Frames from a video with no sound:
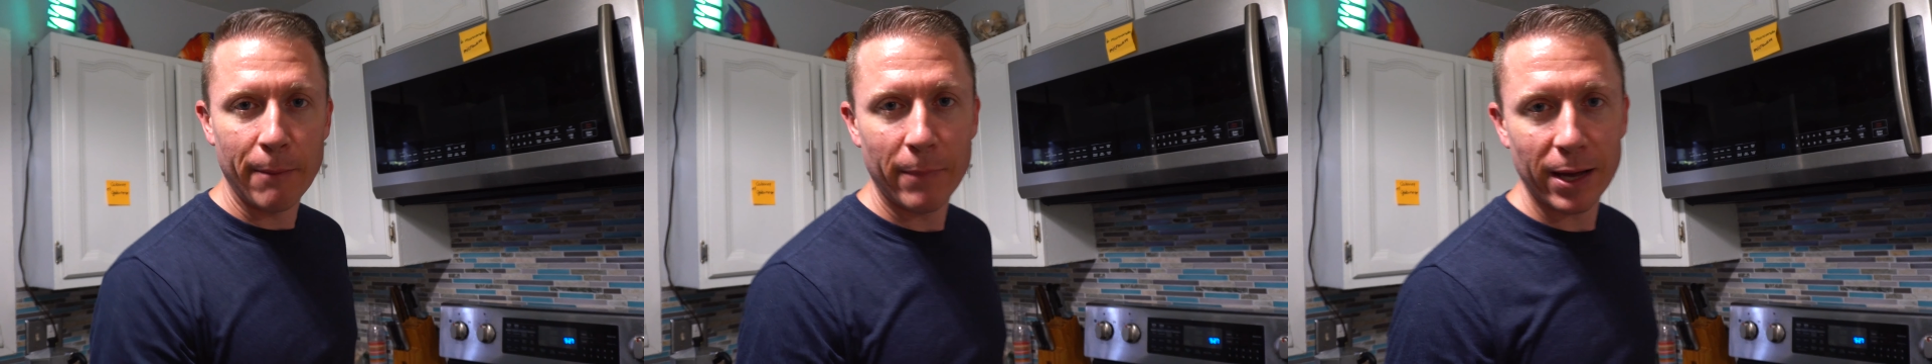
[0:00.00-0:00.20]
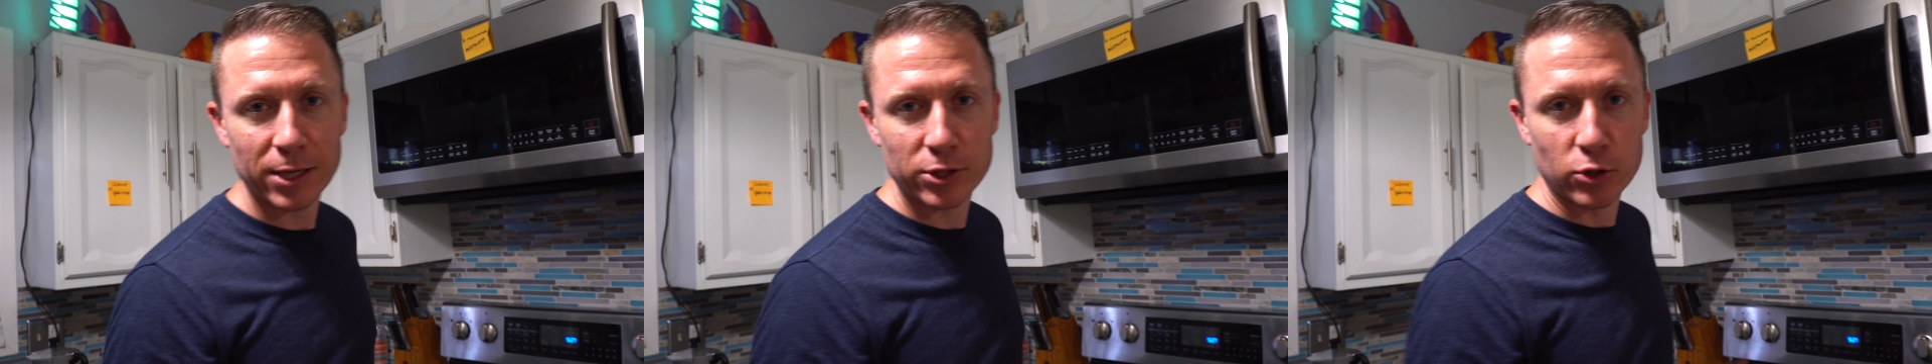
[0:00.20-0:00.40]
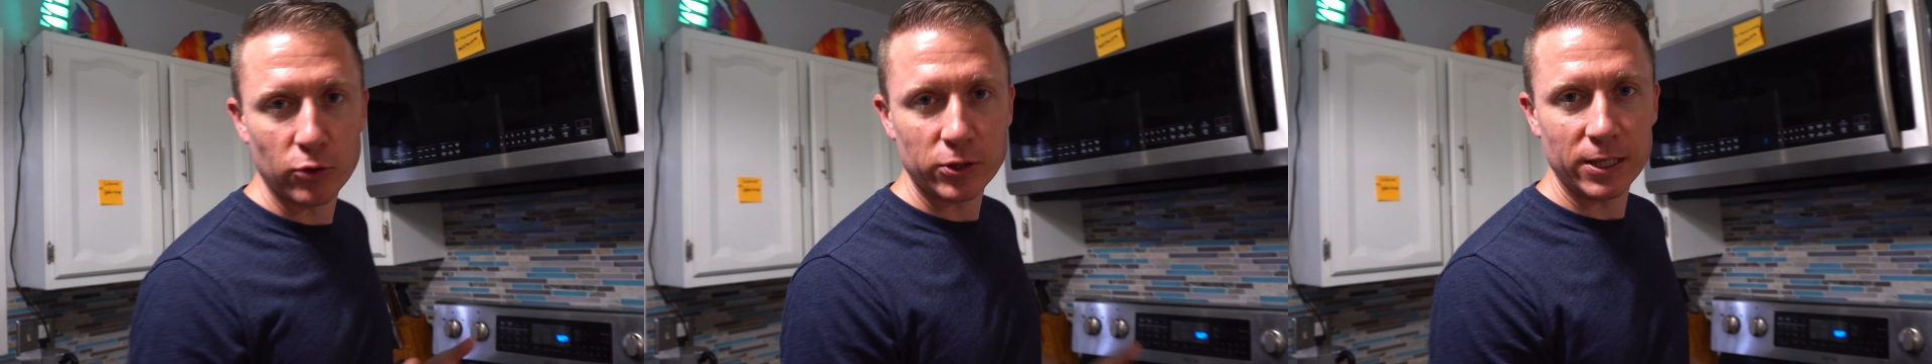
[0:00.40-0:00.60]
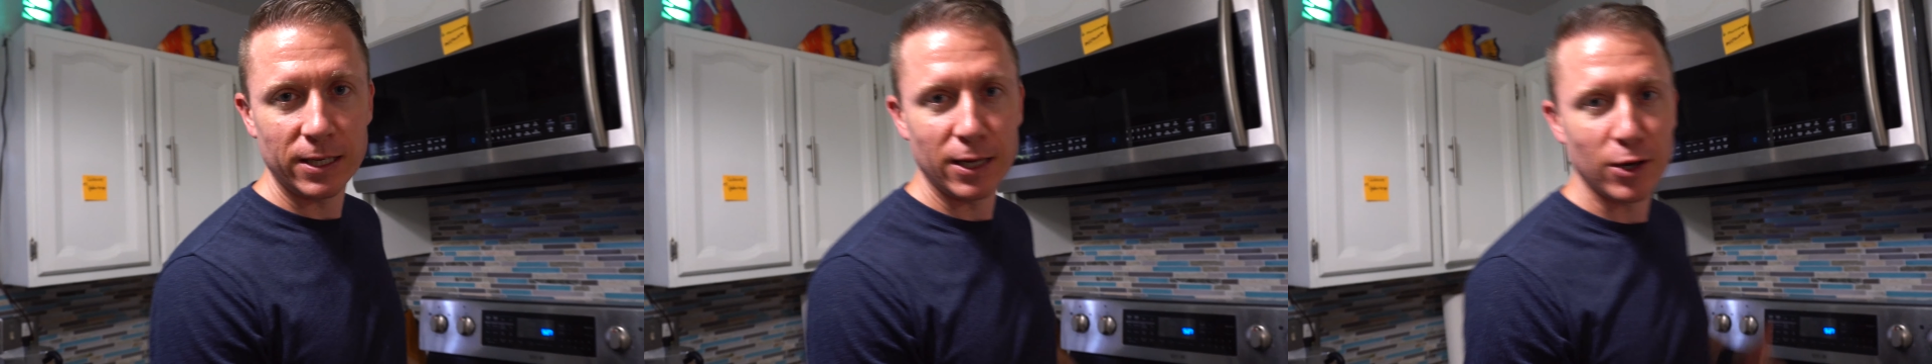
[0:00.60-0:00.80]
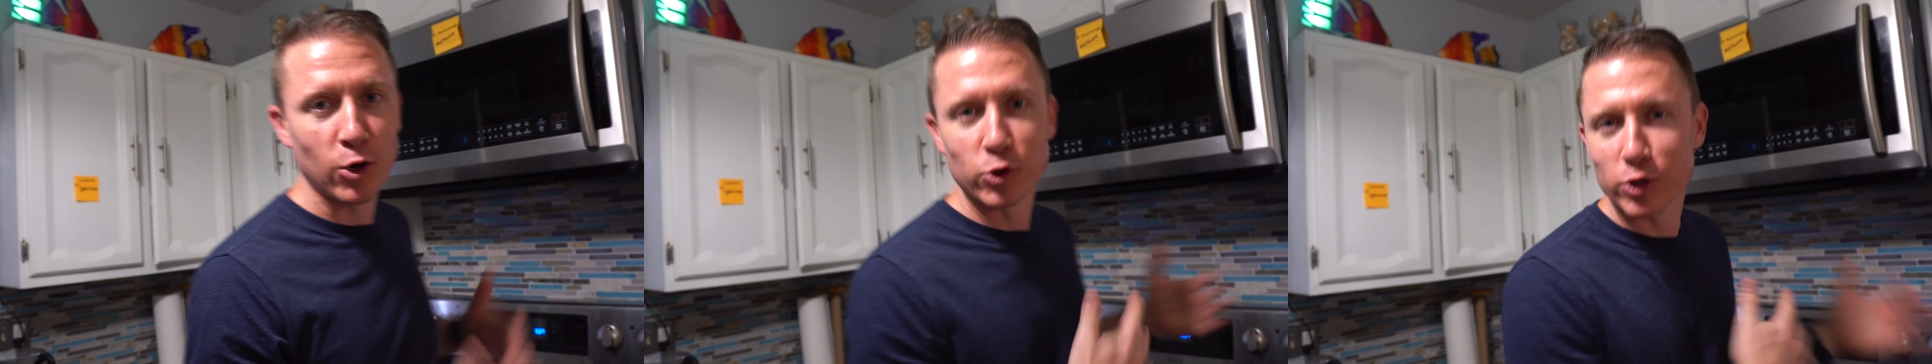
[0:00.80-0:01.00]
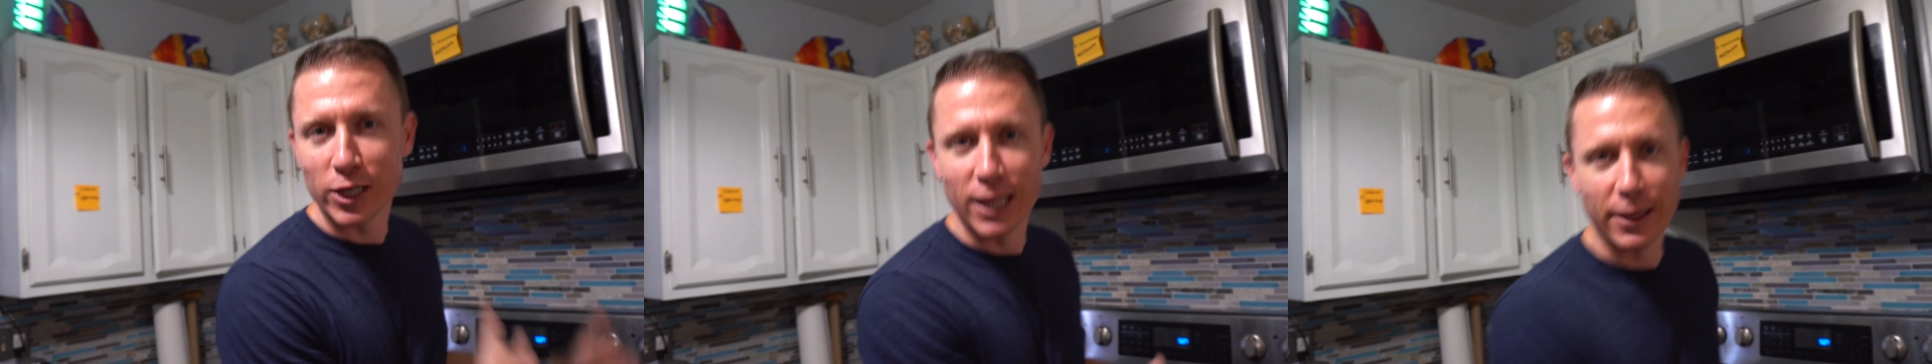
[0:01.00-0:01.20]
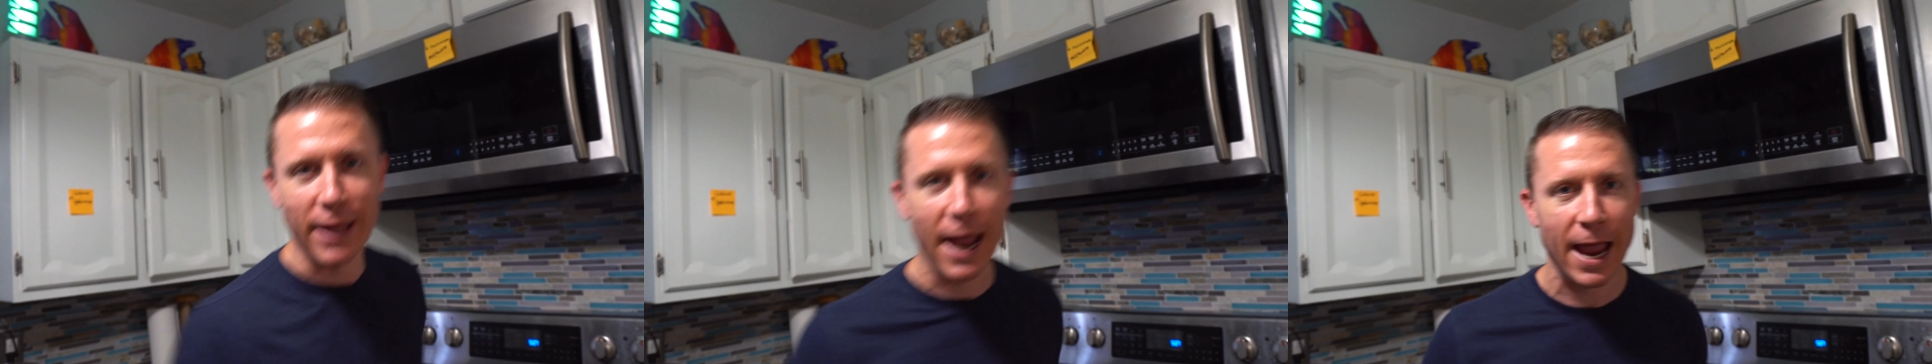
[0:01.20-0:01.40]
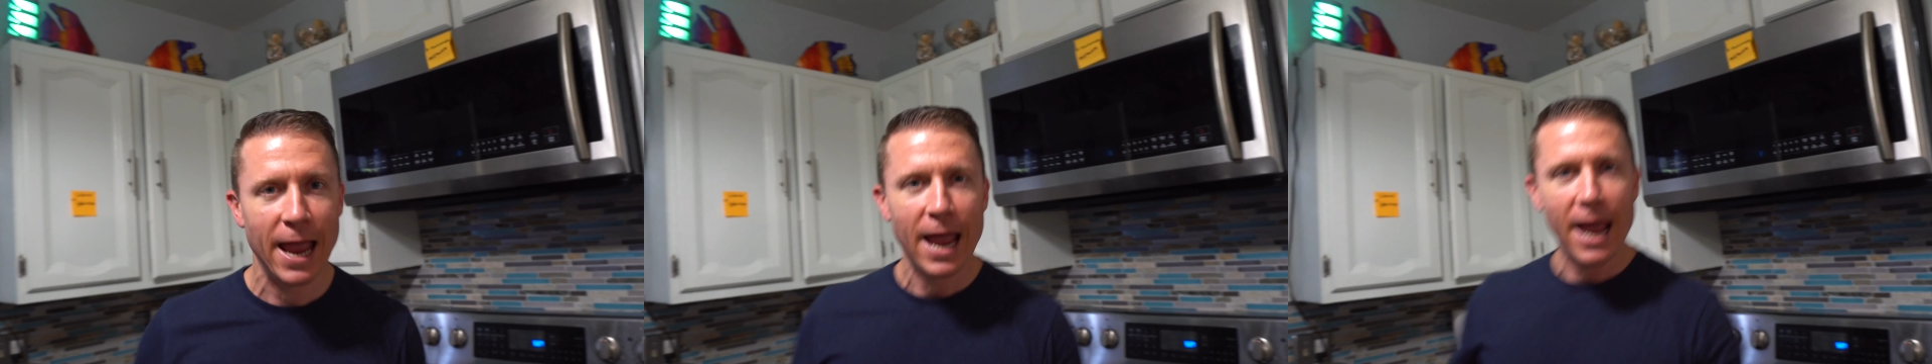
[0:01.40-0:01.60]
Mix cocina
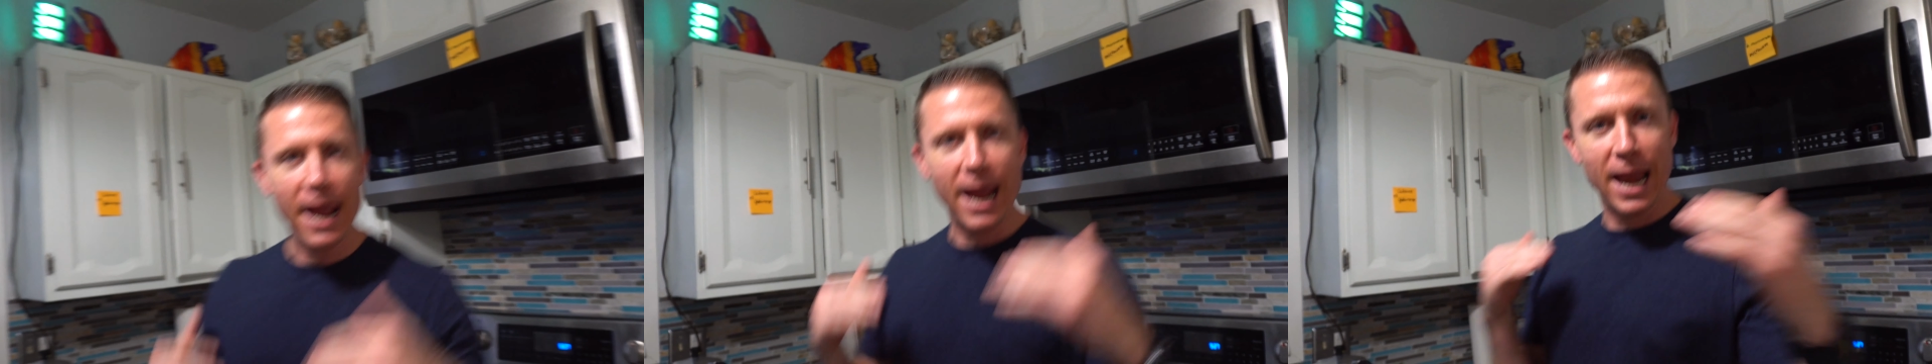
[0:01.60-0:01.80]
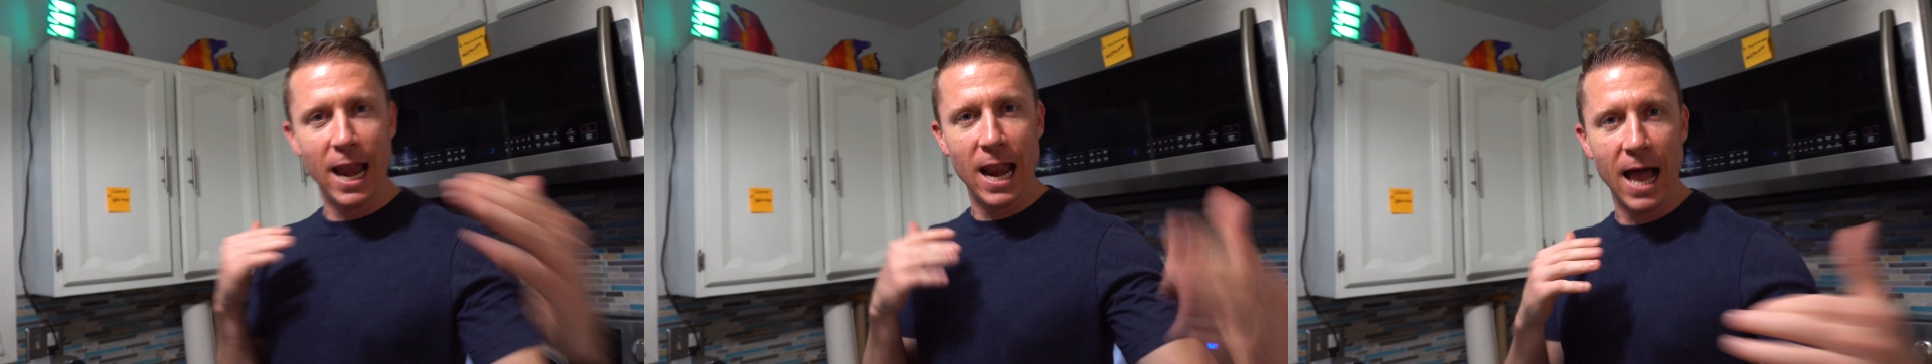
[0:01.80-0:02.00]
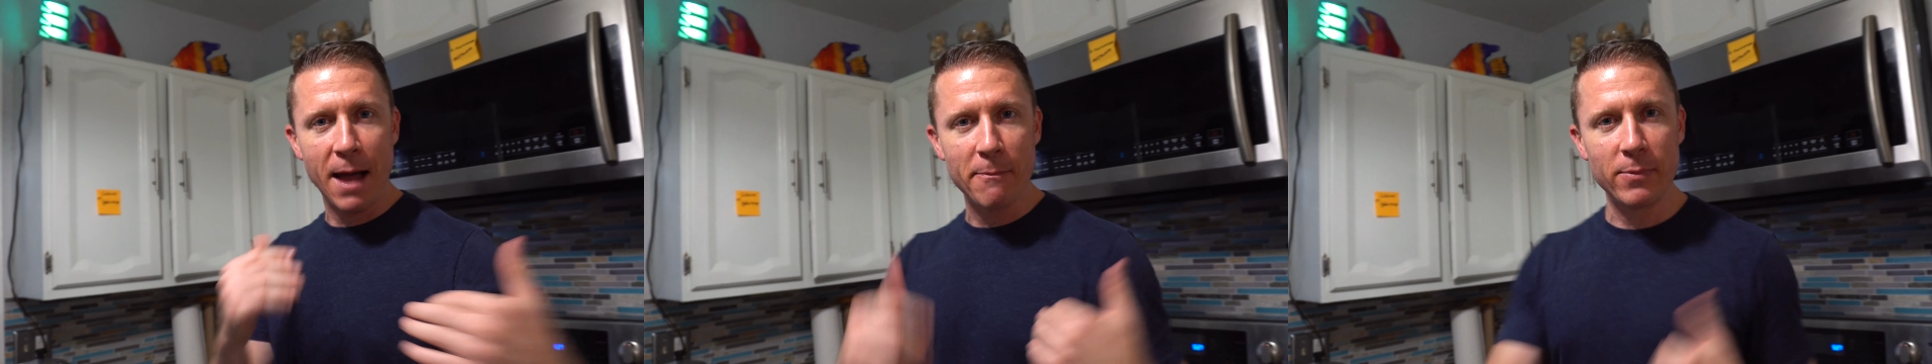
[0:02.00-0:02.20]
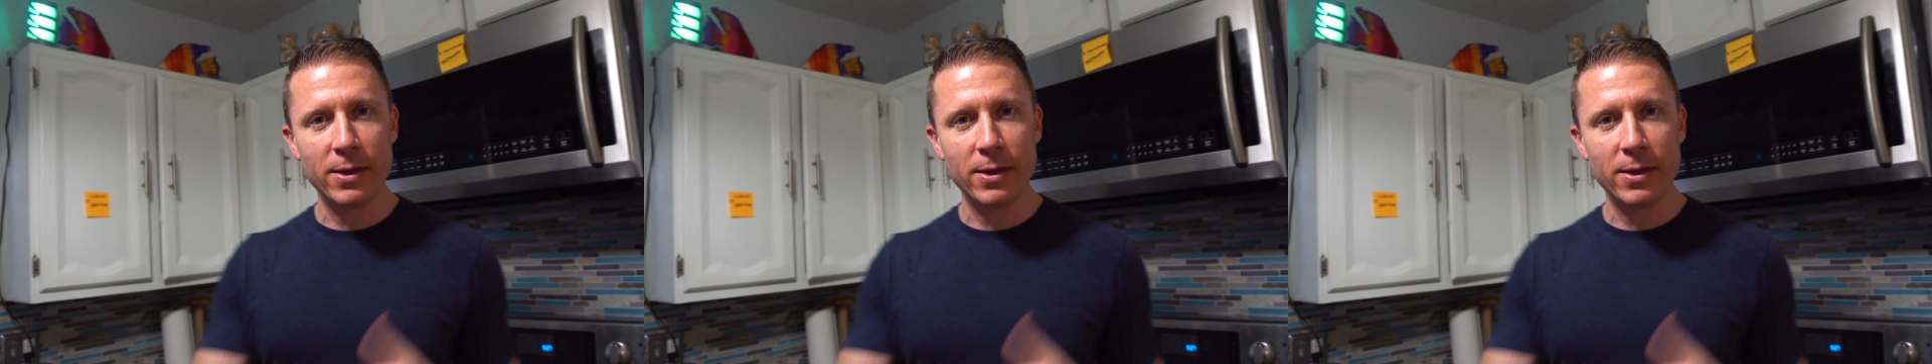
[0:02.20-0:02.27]
de In La